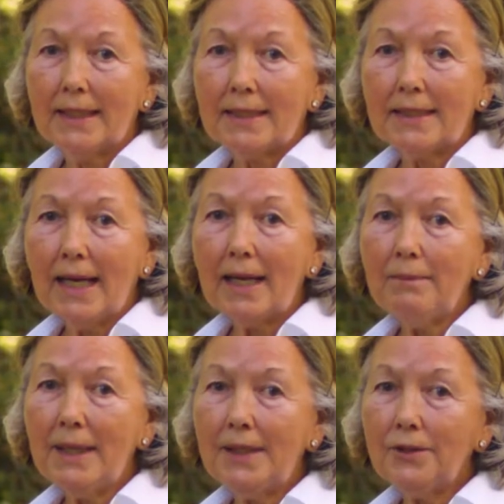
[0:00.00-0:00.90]

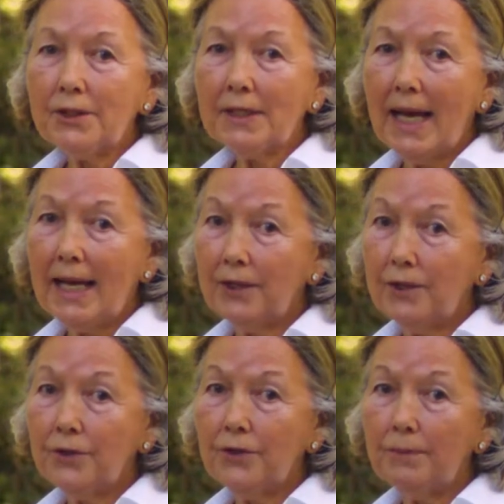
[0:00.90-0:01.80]
Salamanders hide
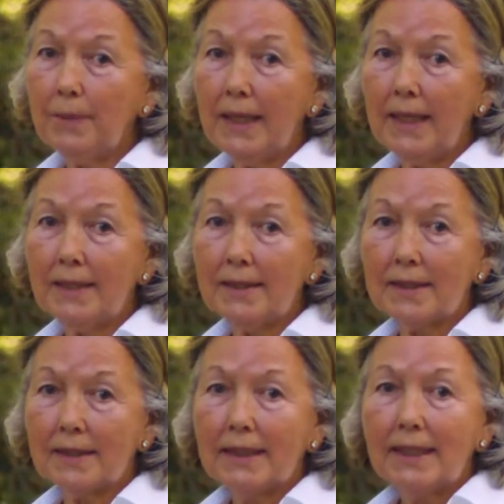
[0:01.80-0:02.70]
under the base.